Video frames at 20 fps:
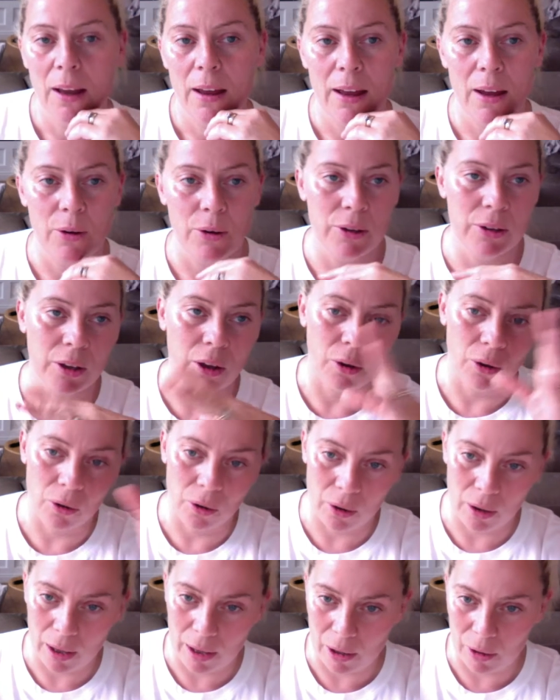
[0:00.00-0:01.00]
how you
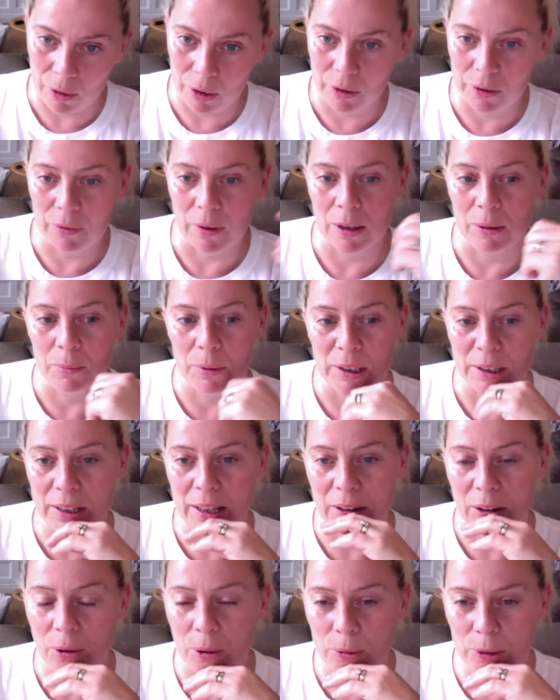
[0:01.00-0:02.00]
develop when you
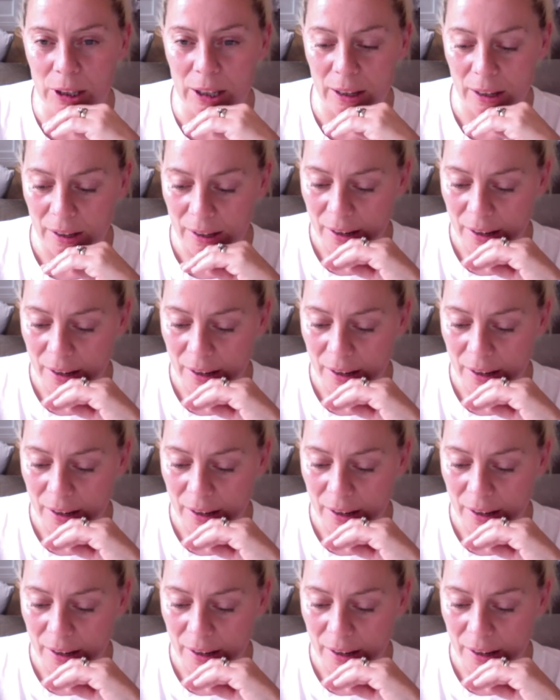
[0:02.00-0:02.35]
get older.